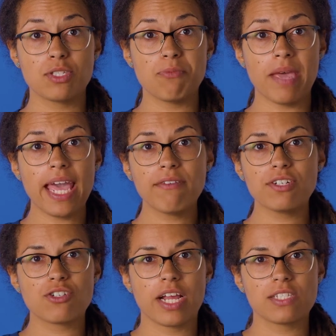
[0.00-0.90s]
you may have to
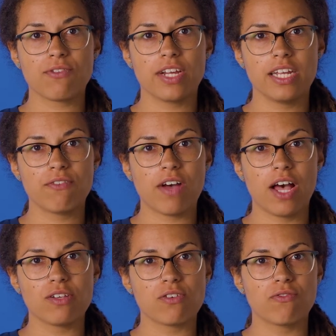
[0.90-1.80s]
transfer hidden
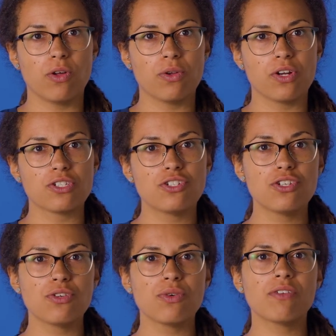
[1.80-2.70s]
files or folders
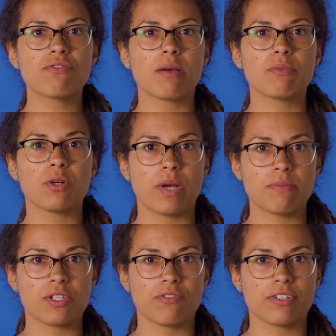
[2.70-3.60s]
to and from your web
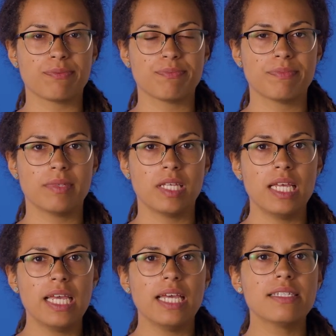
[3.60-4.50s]
server.
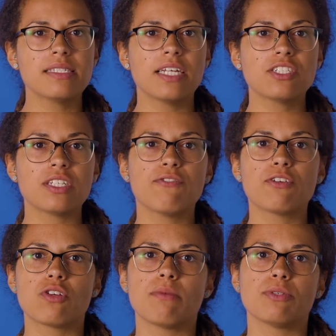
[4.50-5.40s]
It's essentially for
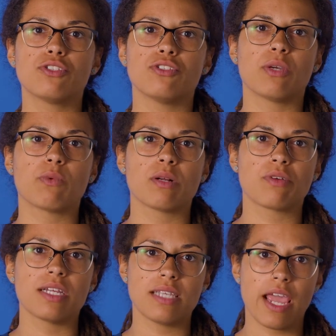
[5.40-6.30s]
troubleshooting
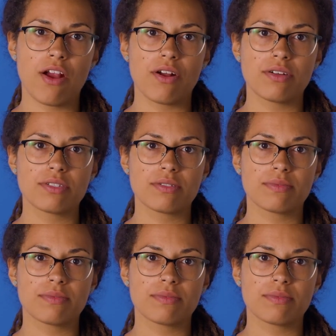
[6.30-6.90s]
WordPress errors.